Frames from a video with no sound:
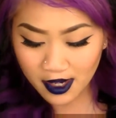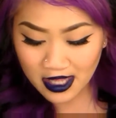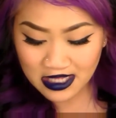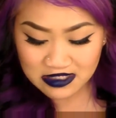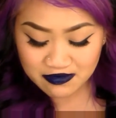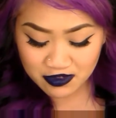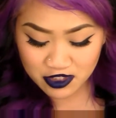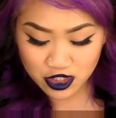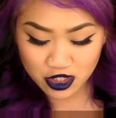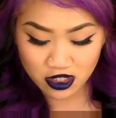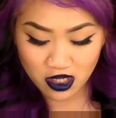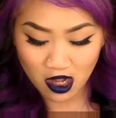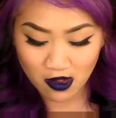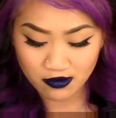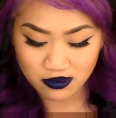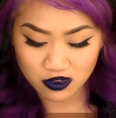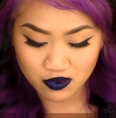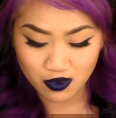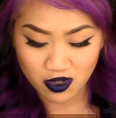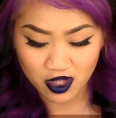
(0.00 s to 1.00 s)
Next brush it
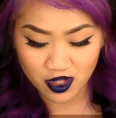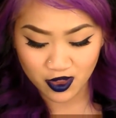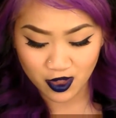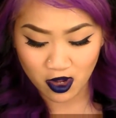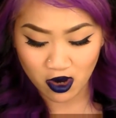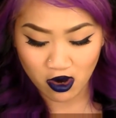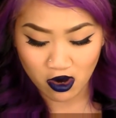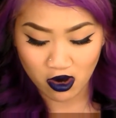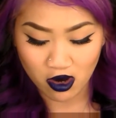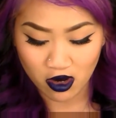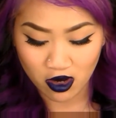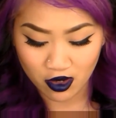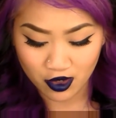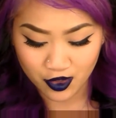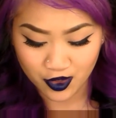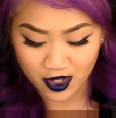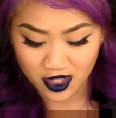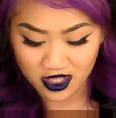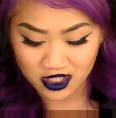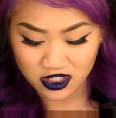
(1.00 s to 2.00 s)
comes with are
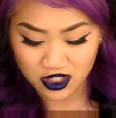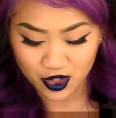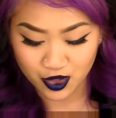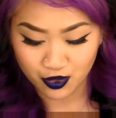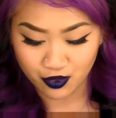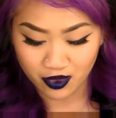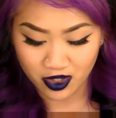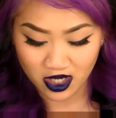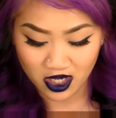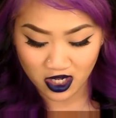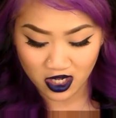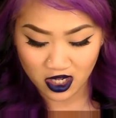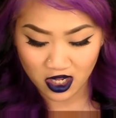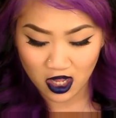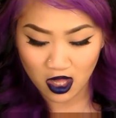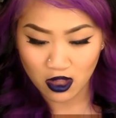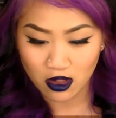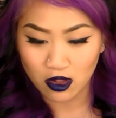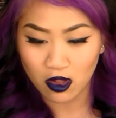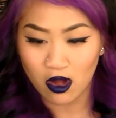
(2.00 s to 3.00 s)
these 3
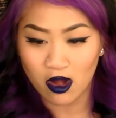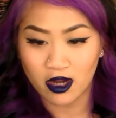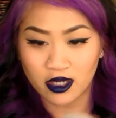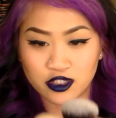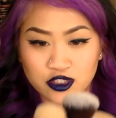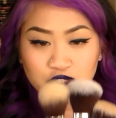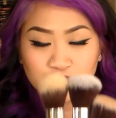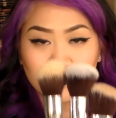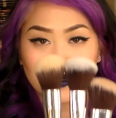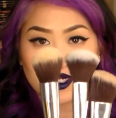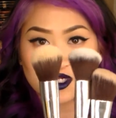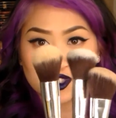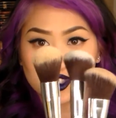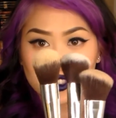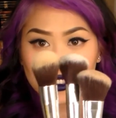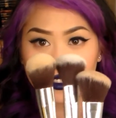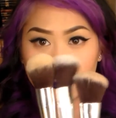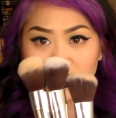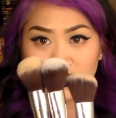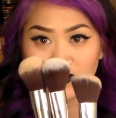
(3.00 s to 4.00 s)
large
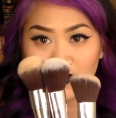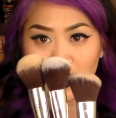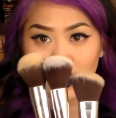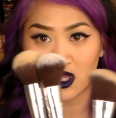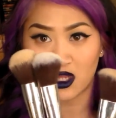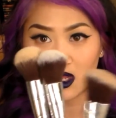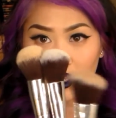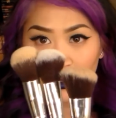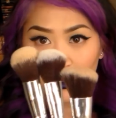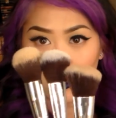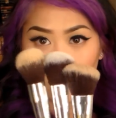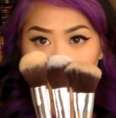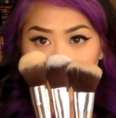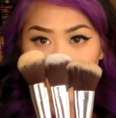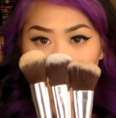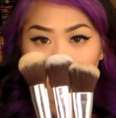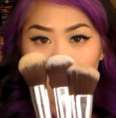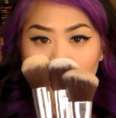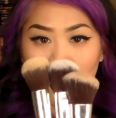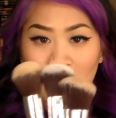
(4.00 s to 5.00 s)
brushes right
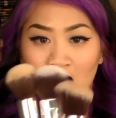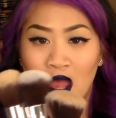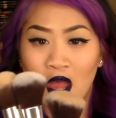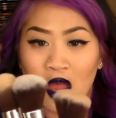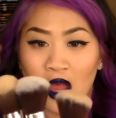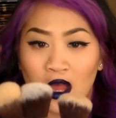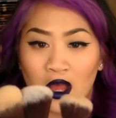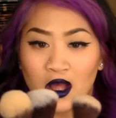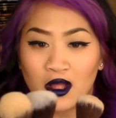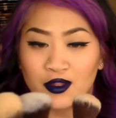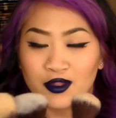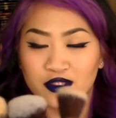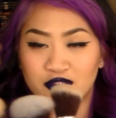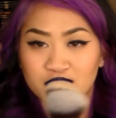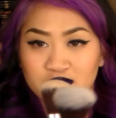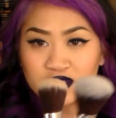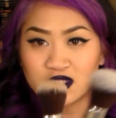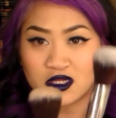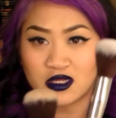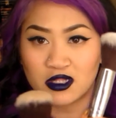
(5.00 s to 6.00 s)
here. This
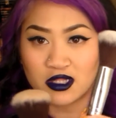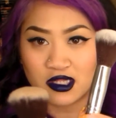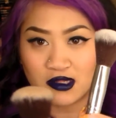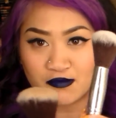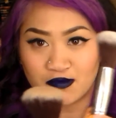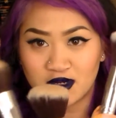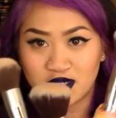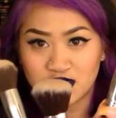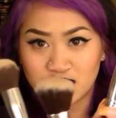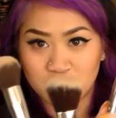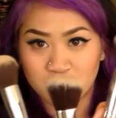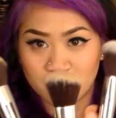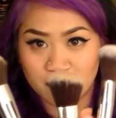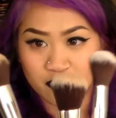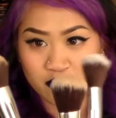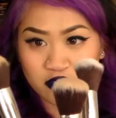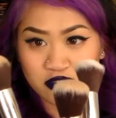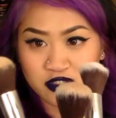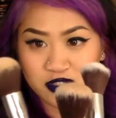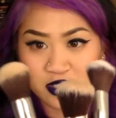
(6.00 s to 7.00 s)
one's a clean brush, and of
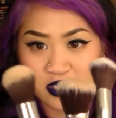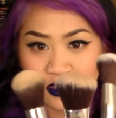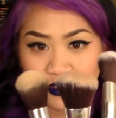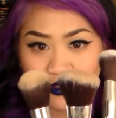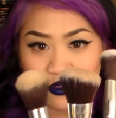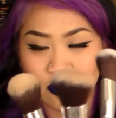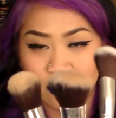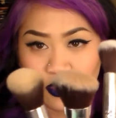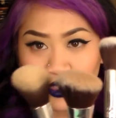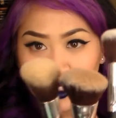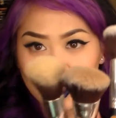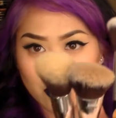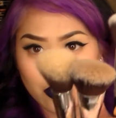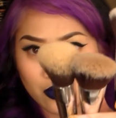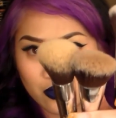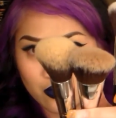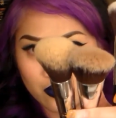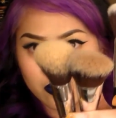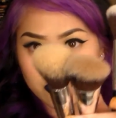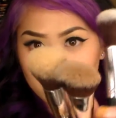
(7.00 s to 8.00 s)
course these are
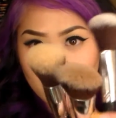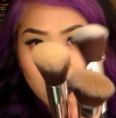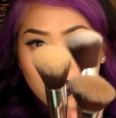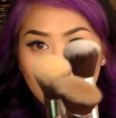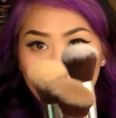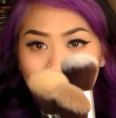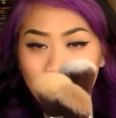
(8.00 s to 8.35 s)
used.